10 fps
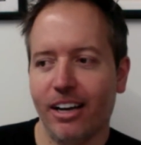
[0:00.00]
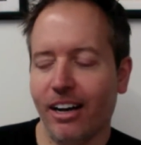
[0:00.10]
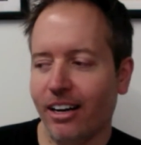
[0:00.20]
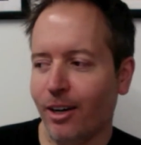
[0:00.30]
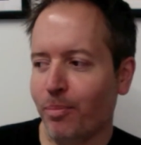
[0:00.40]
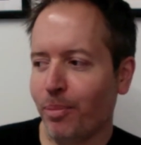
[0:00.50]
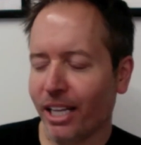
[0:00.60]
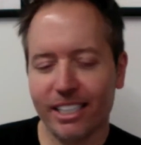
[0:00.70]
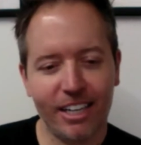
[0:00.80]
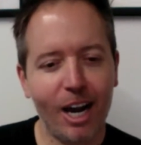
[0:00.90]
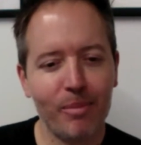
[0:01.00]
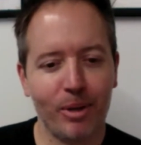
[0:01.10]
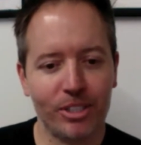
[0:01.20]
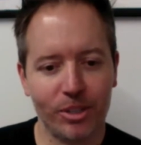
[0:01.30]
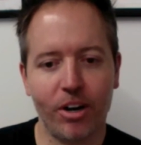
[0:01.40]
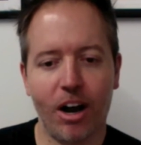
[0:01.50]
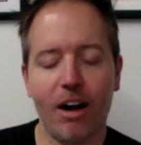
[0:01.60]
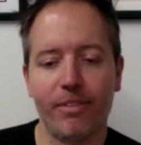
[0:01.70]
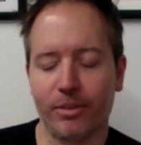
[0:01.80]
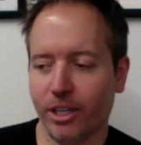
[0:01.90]
But at the time, I was so
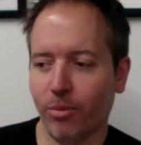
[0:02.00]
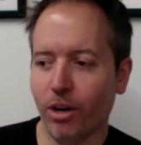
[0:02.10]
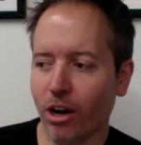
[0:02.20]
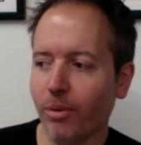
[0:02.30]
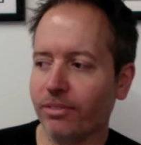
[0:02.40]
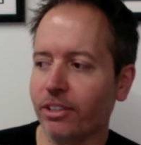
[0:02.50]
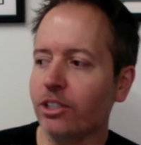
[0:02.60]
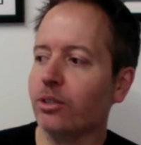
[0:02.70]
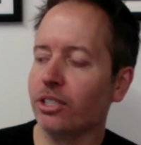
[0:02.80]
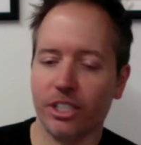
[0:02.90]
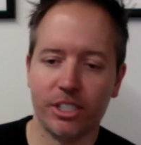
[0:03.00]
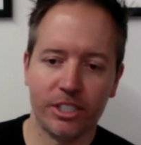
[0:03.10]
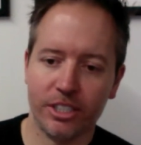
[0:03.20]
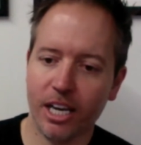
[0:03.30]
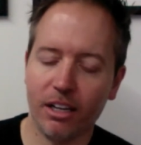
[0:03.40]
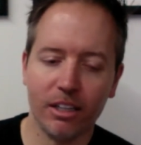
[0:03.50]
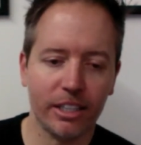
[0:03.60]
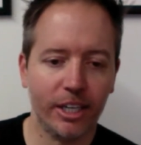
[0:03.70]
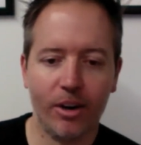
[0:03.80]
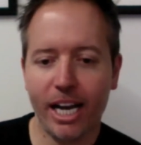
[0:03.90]
confident. I was like, well, all we have to do is just sell,
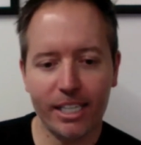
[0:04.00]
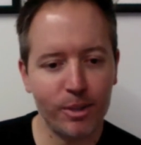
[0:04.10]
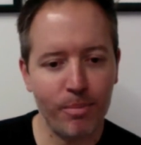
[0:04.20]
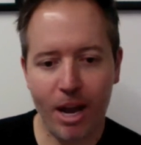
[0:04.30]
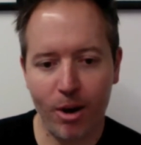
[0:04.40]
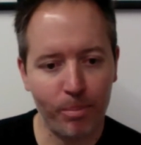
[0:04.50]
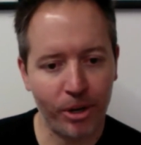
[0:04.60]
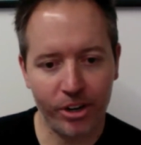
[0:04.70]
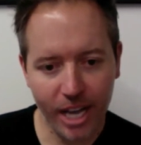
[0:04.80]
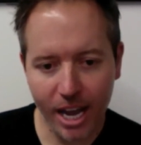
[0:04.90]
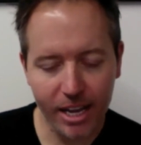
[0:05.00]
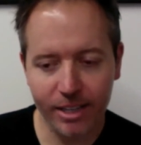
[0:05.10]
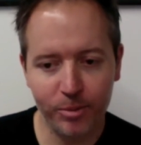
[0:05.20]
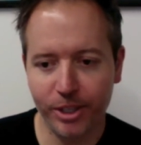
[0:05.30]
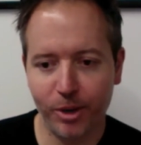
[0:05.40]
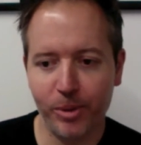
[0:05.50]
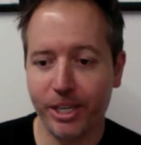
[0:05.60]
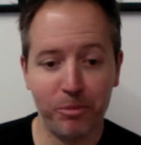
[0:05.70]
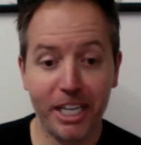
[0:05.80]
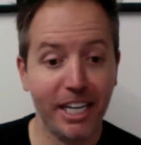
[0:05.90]
X amount per day, and
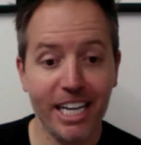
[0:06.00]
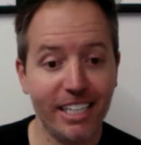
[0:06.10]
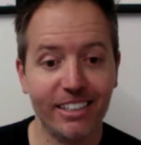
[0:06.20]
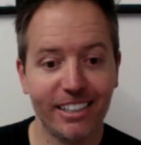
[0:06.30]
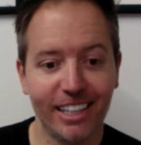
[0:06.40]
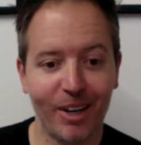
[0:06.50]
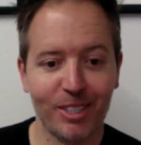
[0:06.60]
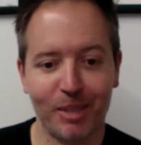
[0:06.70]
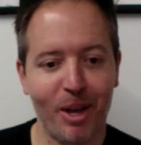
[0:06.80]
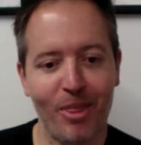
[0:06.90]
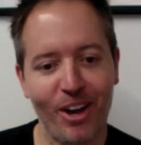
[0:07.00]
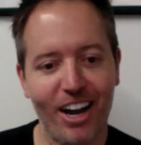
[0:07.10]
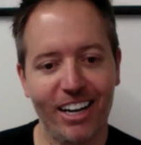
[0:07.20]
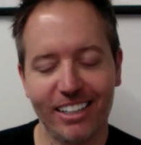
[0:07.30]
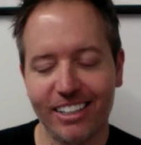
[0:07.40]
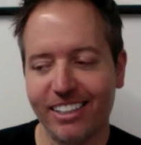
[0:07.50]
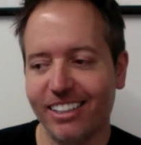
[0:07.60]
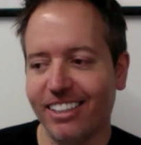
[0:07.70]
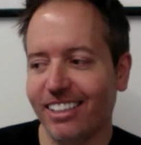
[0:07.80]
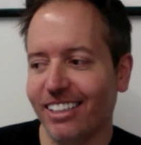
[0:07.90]
we could eat. That was like my thought.
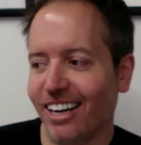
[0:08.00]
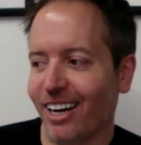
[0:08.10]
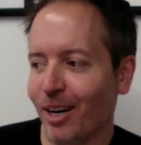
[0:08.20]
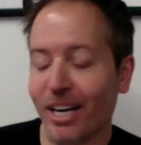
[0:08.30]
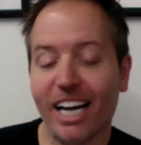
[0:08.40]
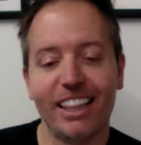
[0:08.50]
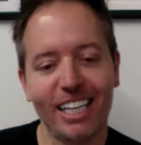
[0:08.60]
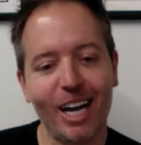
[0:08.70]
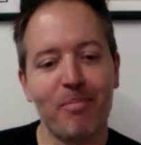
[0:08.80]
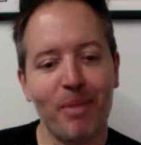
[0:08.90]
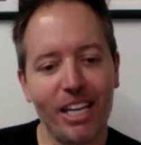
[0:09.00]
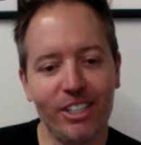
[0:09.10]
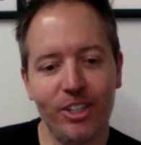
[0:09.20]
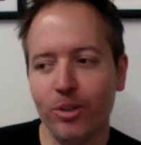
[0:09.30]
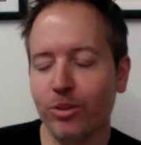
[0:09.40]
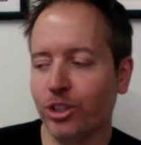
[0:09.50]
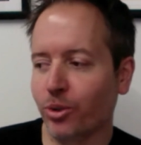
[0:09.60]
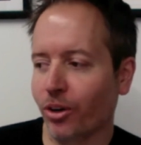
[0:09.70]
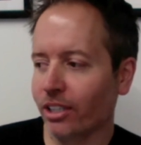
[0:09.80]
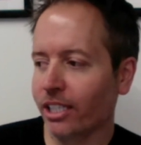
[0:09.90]
And I think I met you
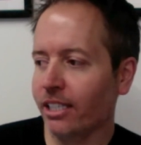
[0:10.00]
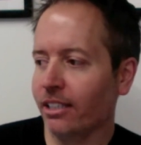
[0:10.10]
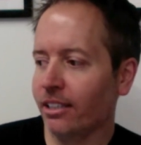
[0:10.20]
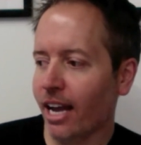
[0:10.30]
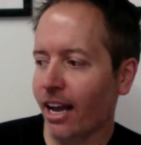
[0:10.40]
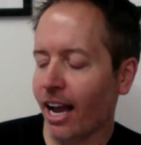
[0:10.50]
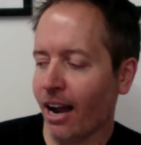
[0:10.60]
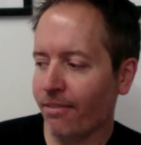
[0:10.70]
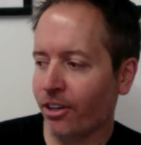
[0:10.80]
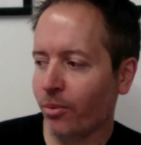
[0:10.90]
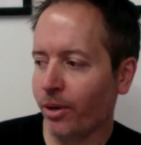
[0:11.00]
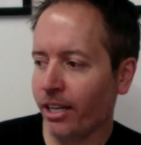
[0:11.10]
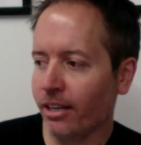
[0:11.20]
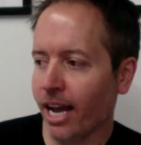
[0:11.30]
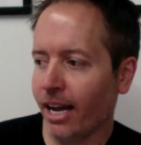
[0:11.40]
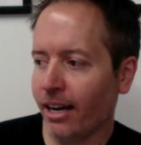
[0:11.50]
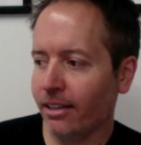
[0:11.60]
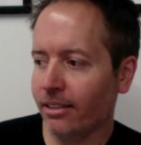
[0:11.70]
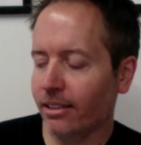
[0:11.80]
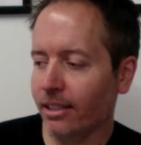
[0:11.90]
shortly after we had
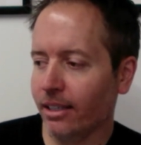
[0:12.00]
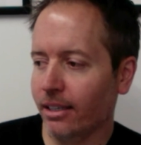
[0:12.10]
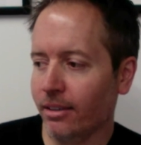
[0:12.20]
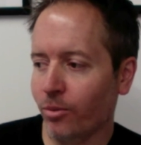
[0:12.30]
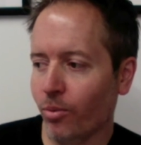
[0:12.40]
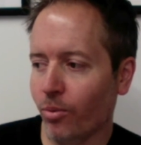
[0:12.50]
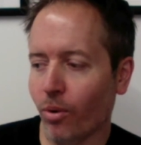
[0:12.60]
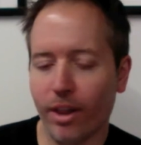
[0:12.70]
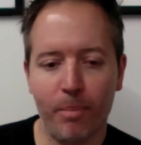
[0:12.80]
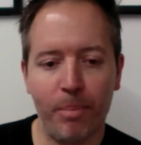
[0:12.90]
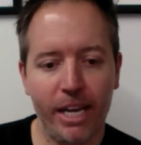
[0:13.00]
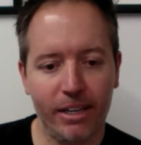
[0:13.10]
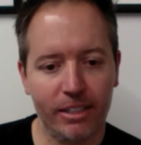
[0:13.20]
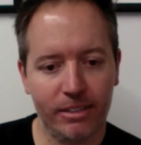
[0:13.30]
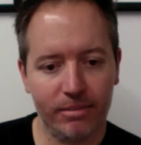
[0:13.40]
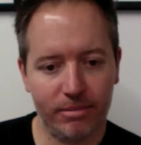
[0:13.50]
one of the beta